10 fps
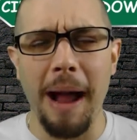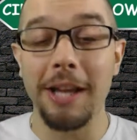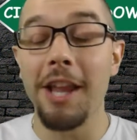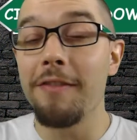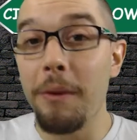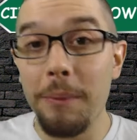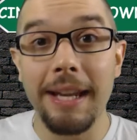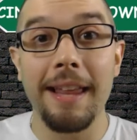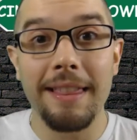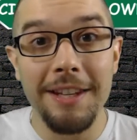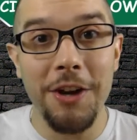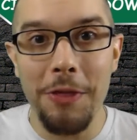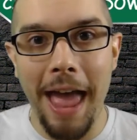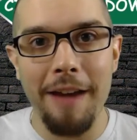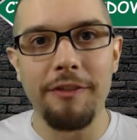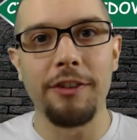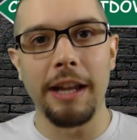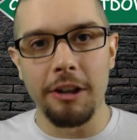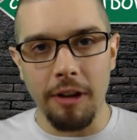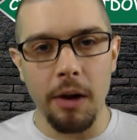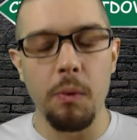So I love that we get, that for like Grey